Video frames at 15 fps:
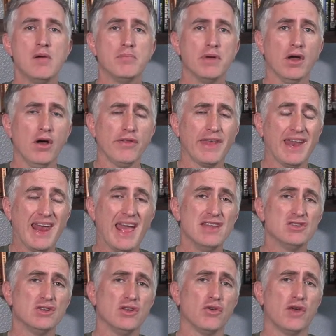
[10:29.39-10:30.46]
Beyond that,
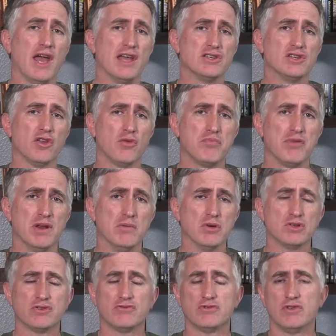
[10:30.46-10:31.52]
engine location is pretty
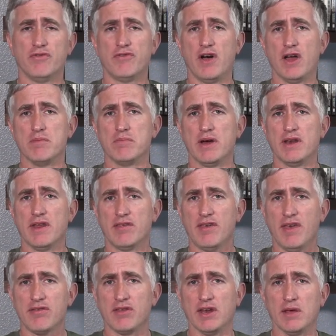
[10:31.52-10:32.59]
much defined by
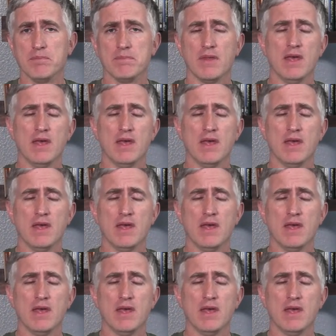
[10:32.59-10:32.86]
necessity.